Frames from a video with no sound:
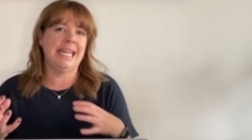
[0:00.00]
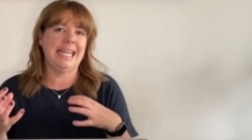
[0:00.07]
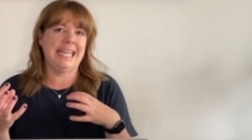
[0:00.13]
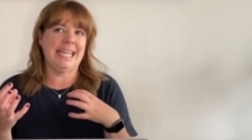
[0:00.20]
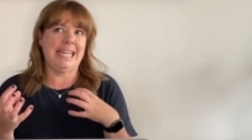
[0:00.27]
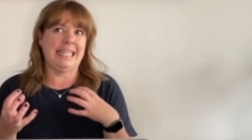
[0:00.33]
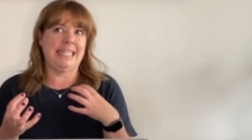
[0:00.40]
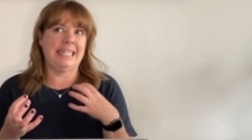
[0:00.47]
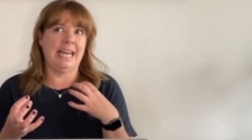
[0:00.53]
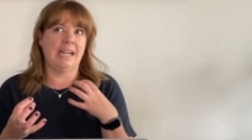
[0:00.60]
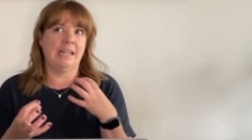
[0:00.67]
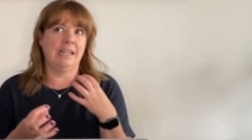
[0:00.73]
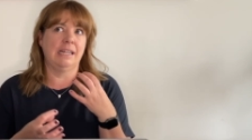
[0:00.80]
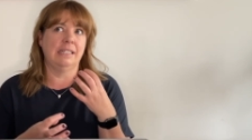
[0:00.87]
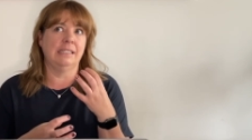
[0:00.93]
it's a
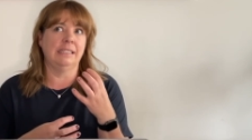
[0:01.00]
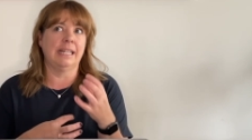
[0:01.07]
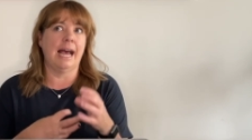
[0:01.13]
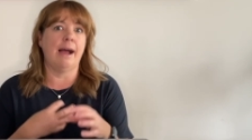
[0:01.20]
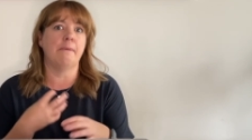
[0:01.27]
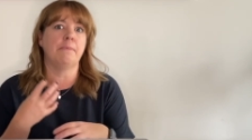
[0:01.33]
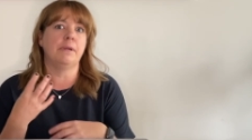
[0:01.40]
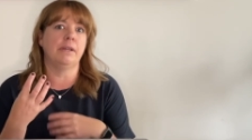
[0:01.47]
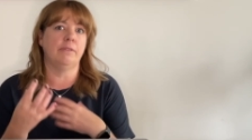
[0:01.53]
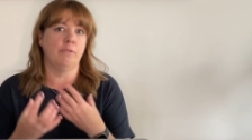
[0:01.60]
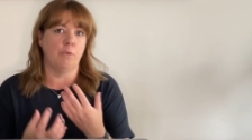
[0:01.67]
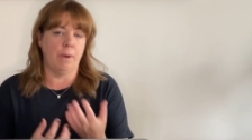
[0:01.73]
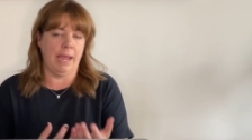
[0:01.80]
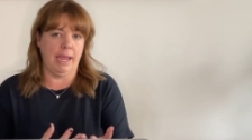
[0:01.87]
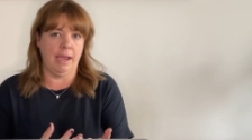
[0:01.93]
collaborative
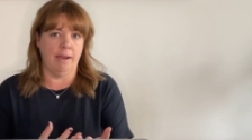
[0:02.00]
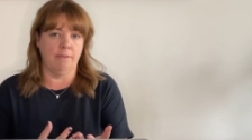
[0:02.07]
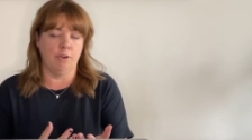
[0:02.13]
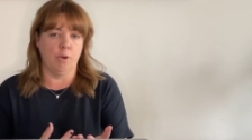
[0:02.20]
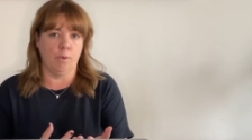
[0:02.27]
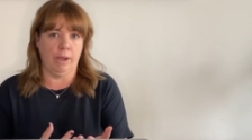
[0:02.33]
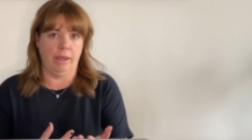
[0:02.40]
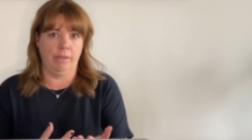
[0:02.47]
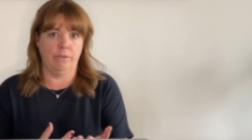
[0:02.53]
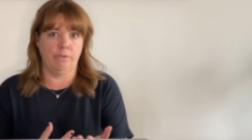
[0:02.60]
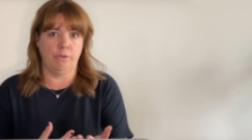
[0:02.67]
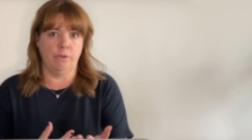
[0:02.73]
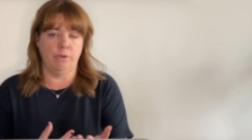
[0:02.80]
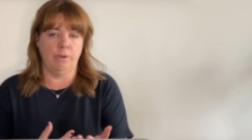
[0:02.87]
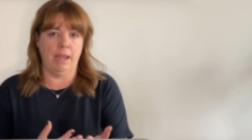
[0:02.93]
way of going
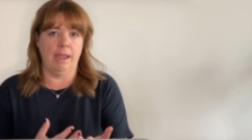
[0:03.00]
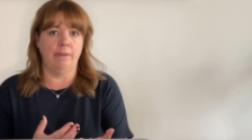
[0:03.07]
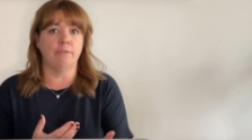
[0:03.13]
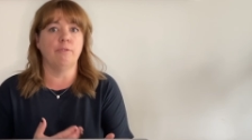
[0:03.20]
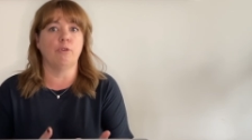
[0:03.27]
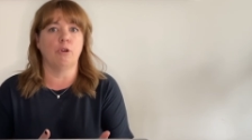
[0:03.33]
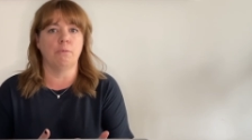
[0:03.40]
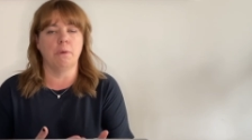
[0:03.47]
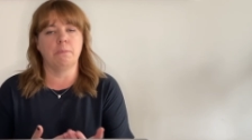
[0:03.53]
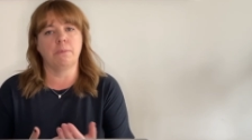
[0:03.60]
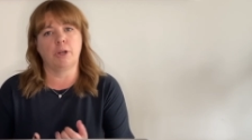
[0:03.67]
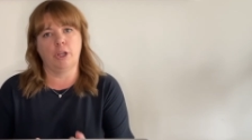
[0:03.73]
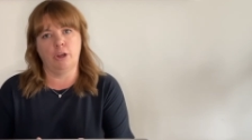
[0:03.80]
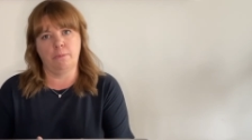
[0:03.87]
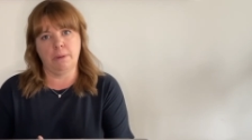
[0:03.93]
through a formal
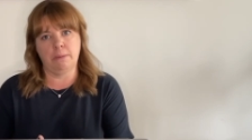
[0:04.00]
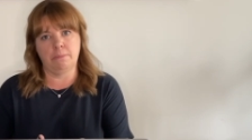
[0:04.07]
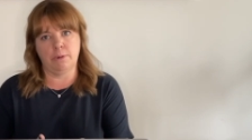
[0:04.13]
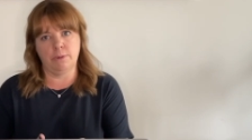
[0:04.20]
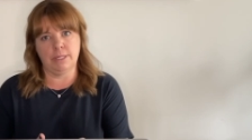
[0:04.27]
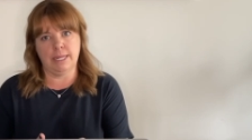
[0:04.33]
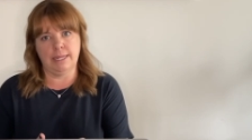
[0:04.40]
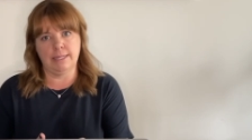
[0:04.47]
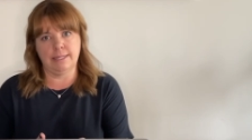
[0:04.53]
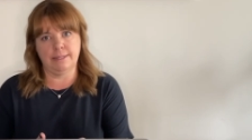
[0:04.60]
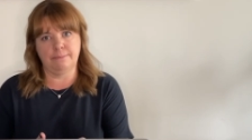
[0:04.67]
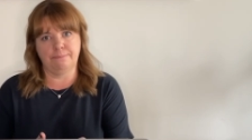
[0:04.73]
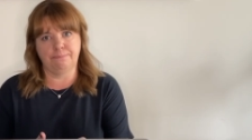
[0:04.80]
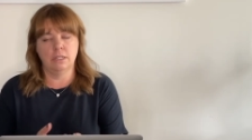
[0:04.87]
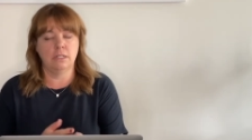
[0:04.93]
procurement process.
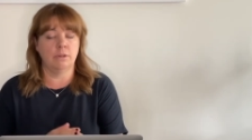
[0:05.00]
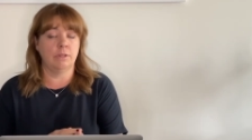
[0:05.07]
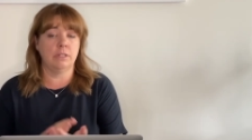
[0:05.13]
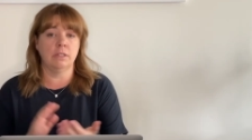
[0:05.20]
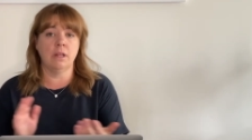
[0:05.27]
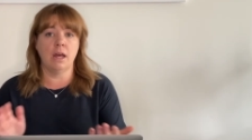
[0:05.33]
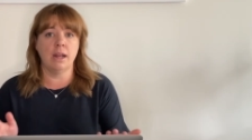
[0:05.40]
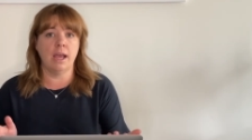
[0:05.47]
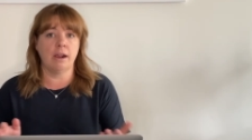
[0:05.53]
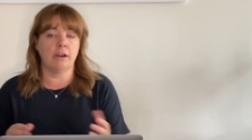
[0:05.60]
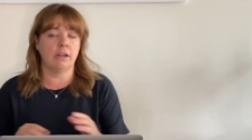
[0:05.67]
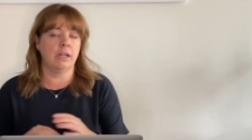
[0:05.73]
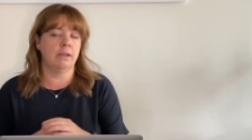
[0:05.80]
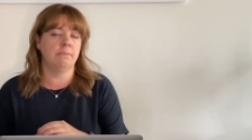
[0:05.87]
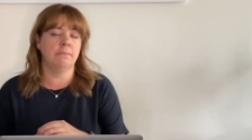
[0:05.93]
So it's a lot of
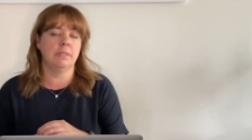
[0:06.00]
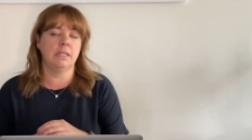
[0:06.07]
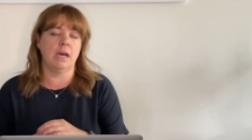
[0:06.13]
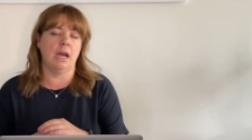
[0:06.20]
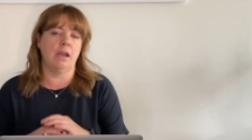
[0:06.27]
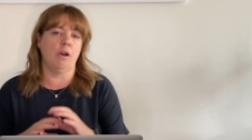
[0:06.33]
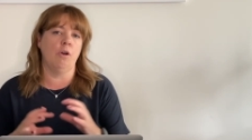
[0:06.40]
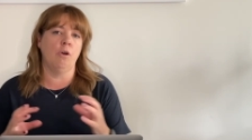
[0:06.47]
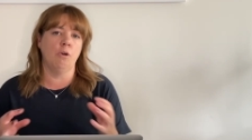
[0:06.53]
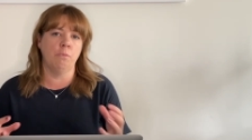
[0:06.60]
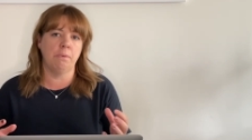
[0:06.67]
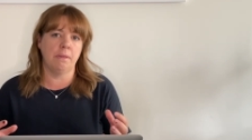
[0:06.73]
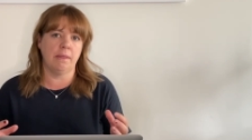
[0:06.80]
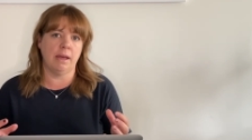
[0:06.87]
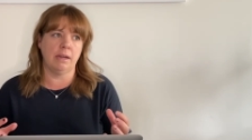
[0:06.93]
acronyms. I
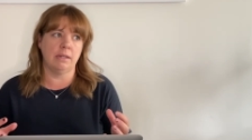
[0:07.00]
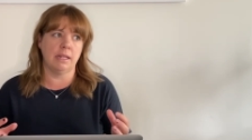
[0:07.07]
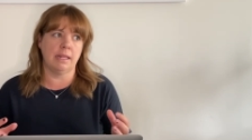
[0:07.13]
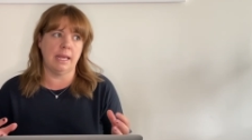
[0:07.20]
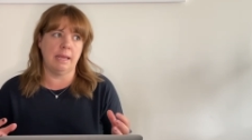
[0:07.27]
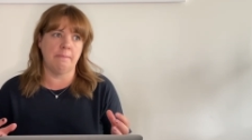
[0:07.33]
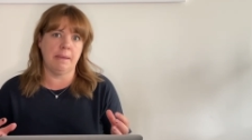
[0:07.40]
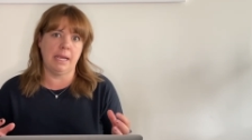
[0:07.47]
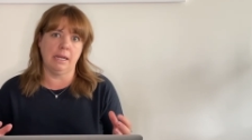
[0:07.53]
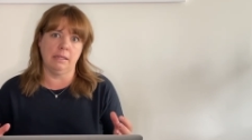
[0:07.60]
hope that they make a